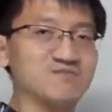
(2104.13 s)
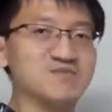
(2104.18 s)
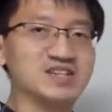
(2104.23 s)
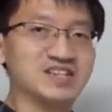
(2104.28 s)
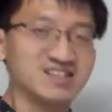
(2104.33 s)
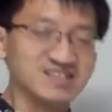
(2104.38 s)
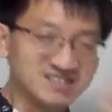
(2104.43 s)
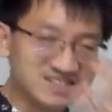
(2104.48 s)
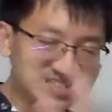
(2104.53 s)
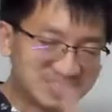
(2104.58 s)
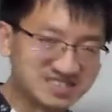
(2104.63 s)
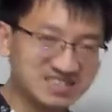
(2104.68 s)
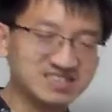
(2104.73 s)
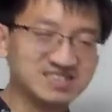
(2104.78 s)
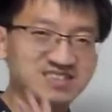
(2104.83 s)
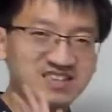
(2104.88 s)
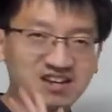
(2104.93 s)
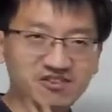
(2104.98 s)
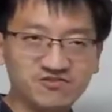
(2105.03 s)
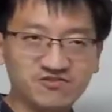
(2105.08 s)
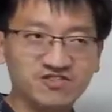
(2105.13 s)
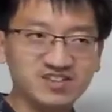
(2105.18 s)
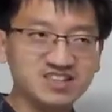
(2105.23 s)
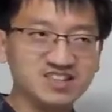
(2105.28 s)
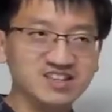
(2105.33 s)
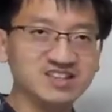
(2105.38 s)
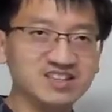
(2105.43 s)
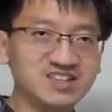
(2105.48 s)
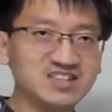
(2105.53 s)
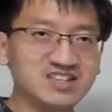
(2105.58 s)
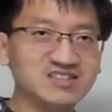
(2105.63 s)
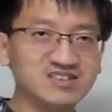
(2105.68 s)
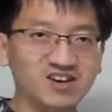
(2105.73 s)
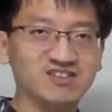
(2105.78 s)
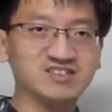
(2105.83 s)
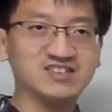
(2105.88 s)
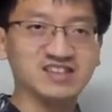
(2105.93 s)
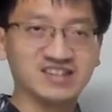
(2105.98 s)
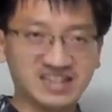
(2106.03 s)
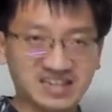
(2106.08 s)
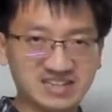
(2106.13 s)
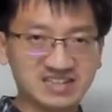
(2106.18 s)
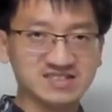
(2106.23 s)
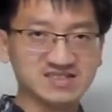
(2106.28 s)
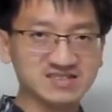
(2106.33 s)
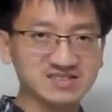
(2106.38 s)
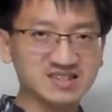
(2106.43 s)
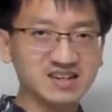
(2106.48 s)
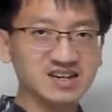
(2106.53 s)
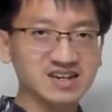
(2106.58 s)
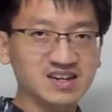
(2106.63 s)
because this is definitely not the case.